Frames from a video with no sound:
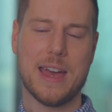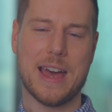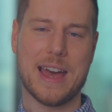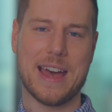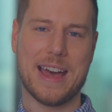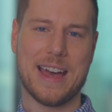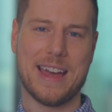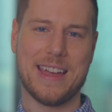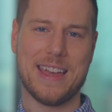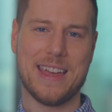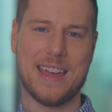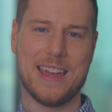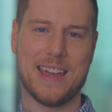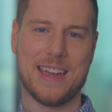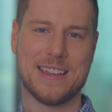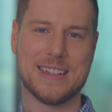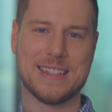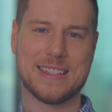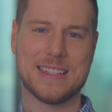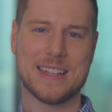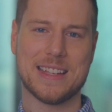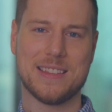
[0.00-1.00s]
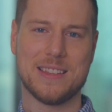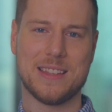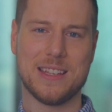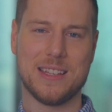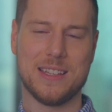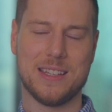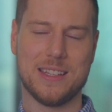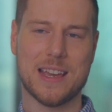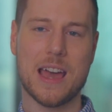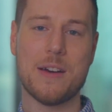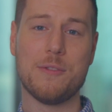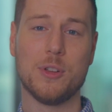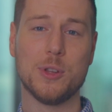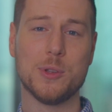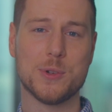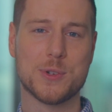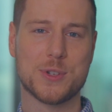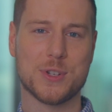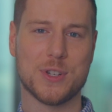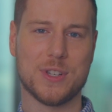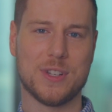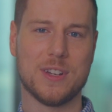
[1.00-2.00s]
and the
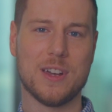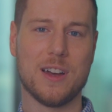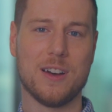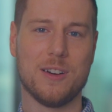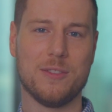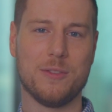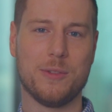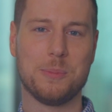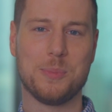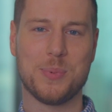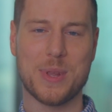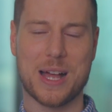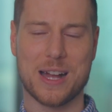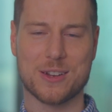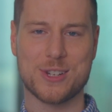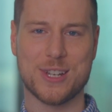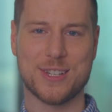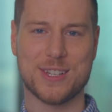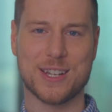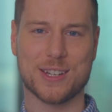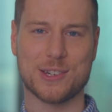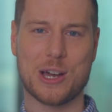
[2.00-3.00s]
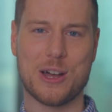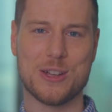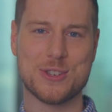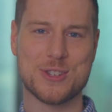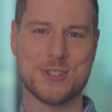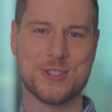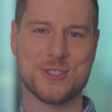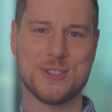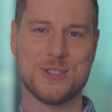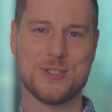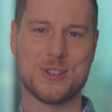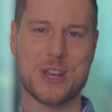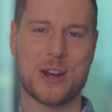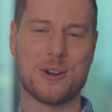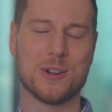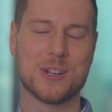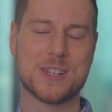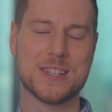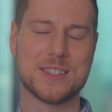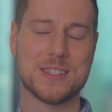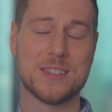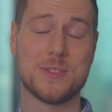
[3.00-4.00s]
evolution of blockchain technologies in
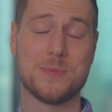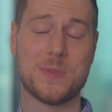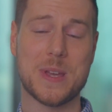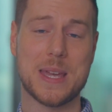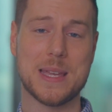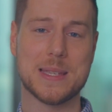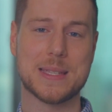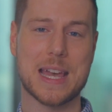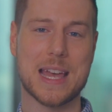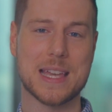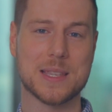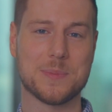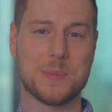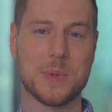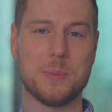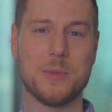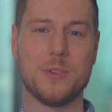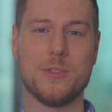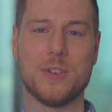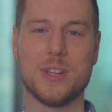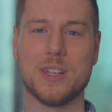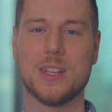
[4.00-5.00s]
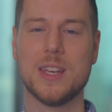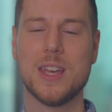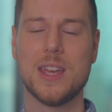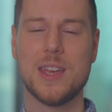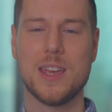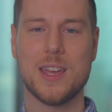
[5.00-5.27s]
general, because the space has been moving